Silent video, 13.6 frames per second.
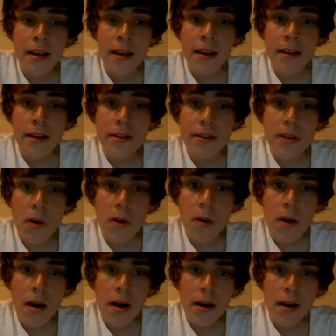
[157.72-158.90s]
So
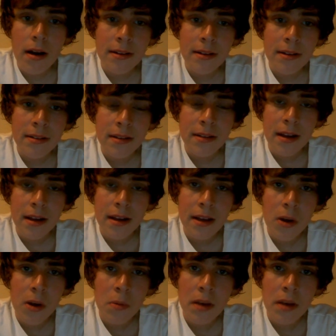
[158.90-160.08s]
uh, I hope
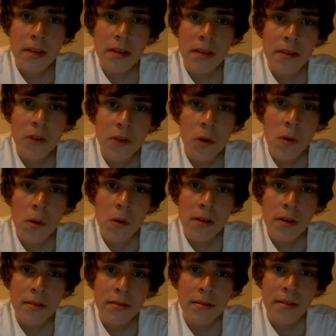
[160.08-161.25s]
you guys have a good one.
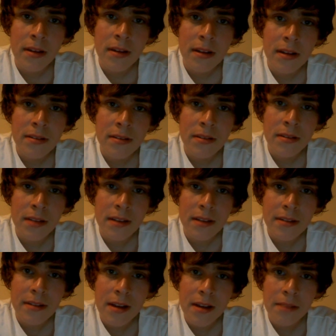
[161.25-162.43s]
And until next
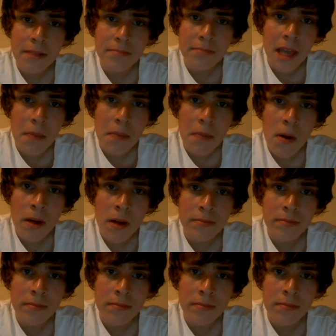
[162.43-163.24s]
time, keep on